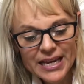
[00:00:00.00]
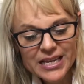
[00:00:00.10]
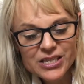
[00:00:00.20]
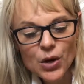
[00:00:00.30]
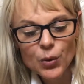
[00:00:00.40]

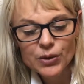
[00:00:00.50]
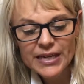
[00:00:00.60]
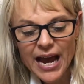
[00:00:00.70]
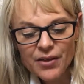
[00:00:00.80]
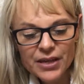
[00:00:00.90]
So
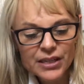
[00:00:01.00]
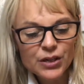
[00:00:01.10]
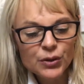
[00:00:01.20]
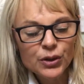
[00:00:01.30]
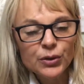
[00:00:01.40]
now that
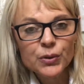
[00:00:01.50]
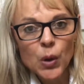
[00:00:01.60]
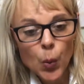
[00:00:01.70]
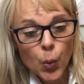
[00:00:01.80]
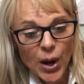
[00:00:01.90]
you're
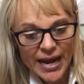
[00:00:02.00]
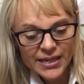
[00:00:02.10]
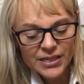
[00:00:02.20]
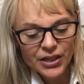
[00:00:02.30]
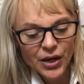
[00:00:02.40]

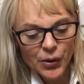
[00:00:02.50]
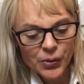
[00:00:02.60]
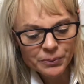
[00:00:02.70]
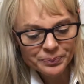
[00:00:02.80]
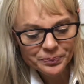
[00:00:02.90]
ready to
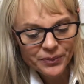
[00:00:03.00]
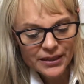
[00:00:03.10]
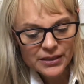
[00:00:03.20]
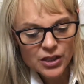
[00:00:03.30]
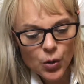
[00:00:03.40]
go,
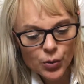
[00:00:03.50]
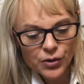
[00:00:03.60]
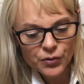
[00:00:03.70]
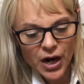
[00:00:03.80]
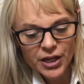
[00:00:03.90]
so
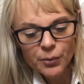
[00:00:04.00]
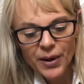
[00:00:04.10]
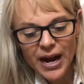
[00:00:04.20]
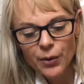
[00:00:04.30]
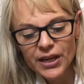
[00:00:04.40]
you've got your
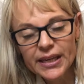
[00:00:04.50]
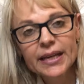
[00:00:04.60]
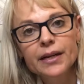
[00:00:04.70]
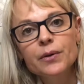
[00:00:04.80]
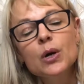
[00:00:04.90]
power
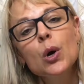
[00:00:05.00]
here,